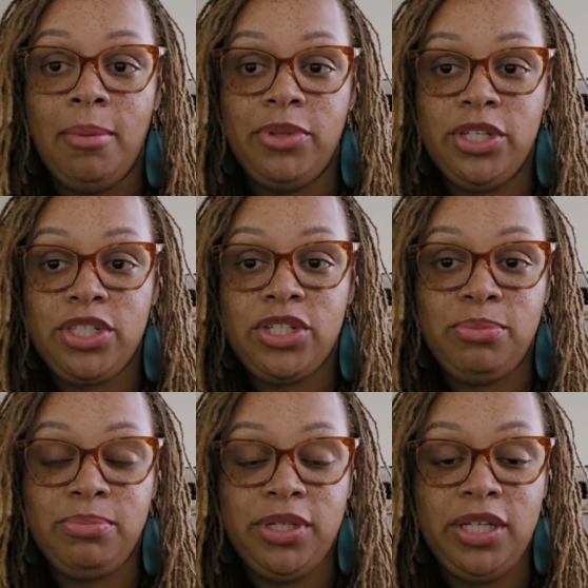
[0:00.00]
This
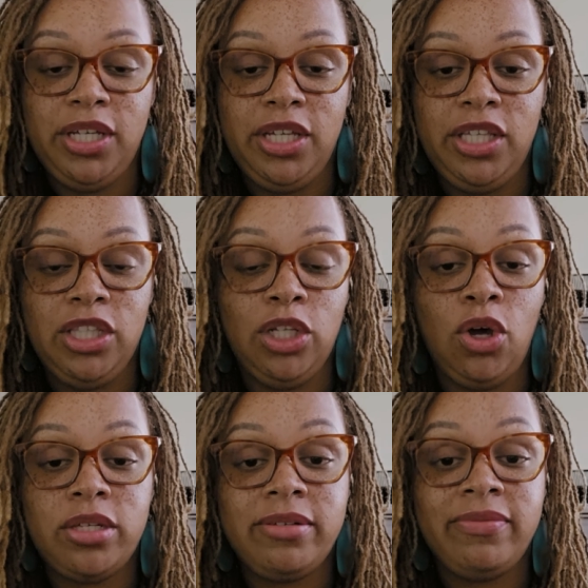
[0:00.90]
could be the
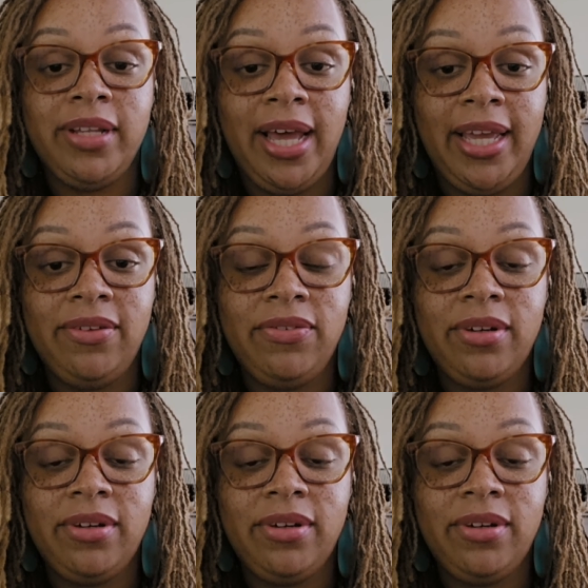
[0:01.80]
loss of life,